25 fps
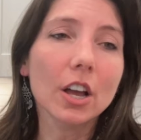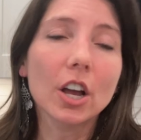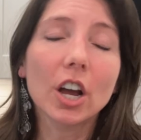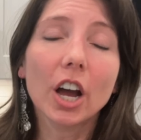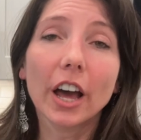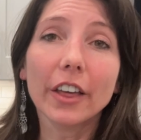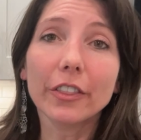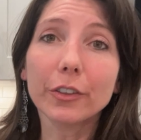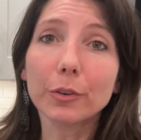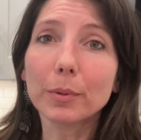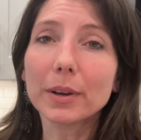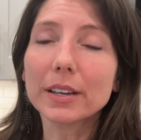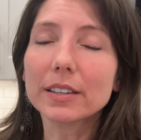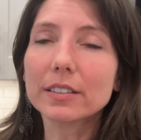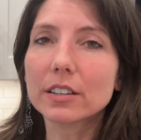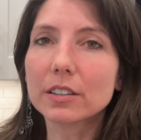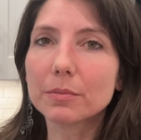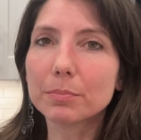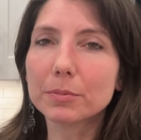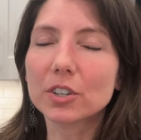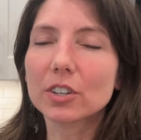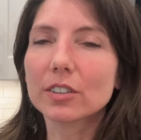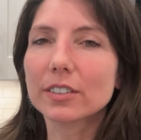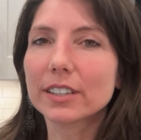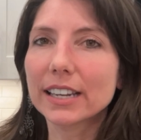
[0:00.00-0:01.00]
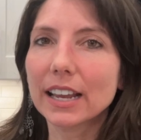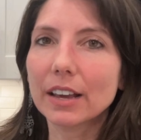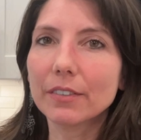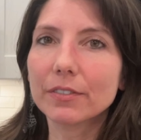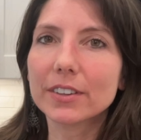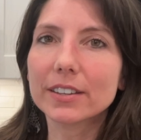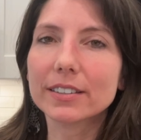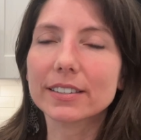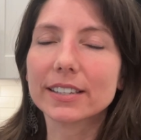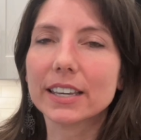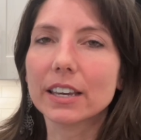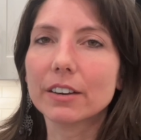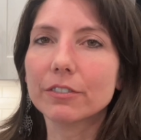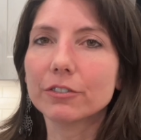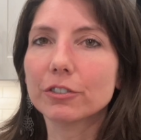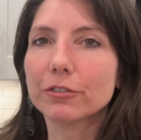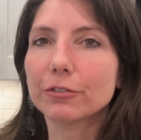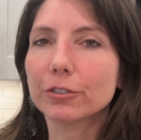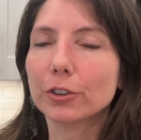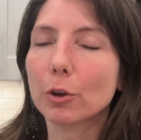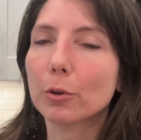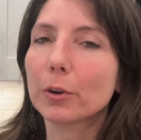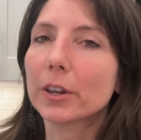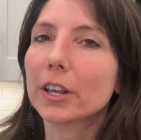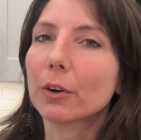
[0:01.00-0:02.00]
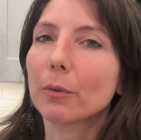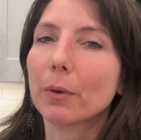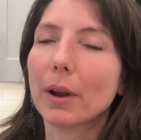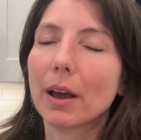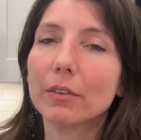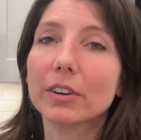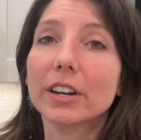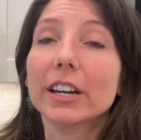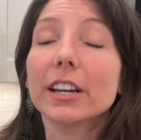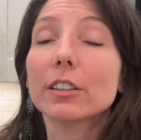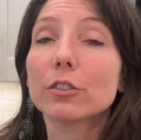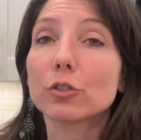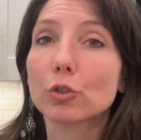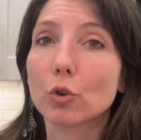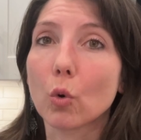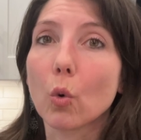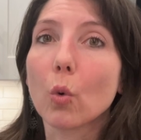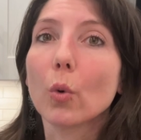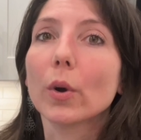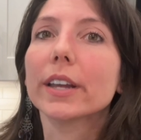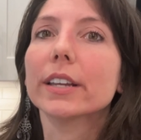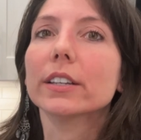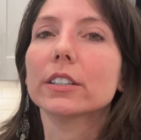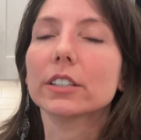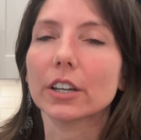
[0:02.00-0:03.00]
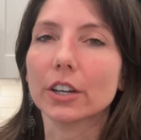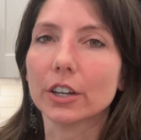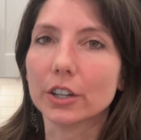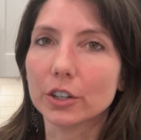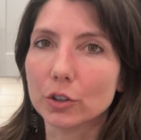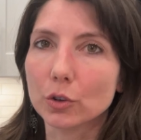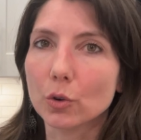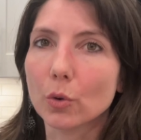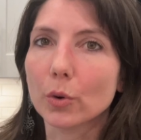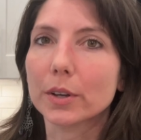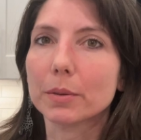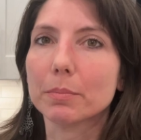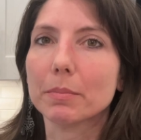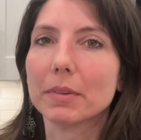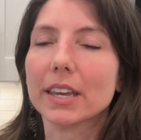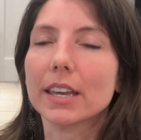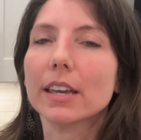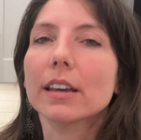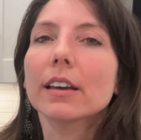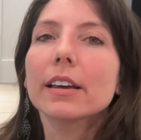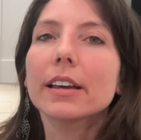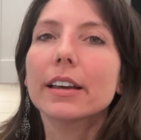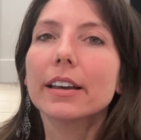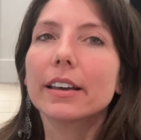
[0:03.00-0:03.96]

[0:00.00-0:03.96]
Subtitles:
Otherwise, I'm just gonna have this gift floating around and it's going to annoy me